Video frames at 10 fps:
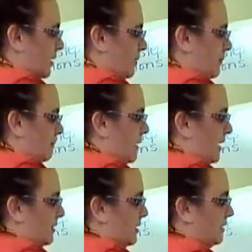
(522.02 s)
to
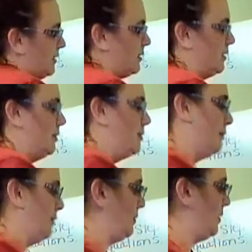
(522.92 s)
make these
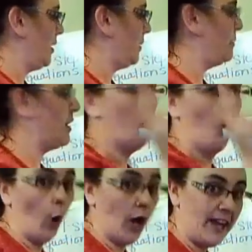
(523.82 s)
be
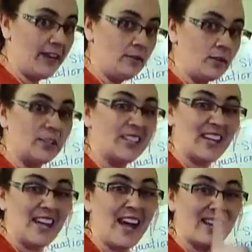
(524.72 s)
1. So it's
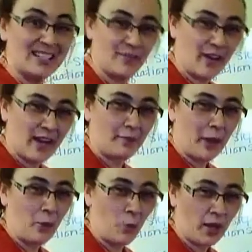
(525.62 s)
like x divided
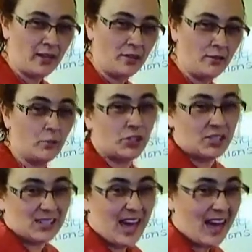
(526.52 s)
by 1, which is
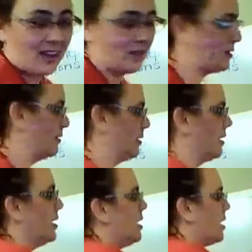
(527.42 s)
x.
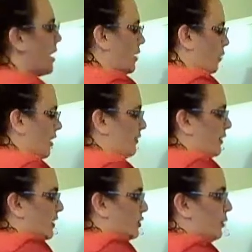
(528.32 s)
And whatever
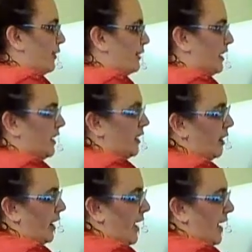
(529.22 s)
I do over
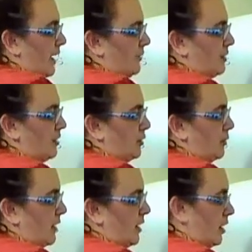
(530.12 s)
here, I have to do
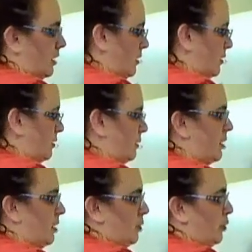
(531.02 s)
here.
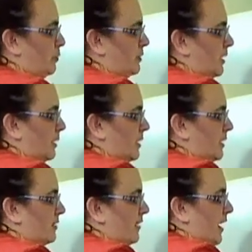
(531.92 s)
Oops, and I'm
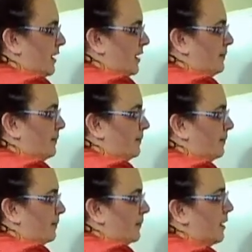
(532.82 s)
not dividing.
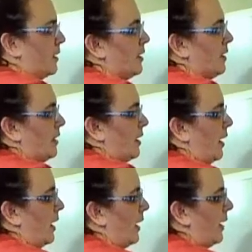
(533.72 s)

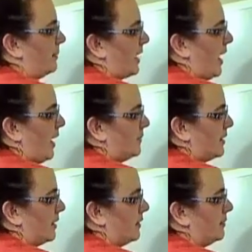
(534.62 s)
I'm timesing.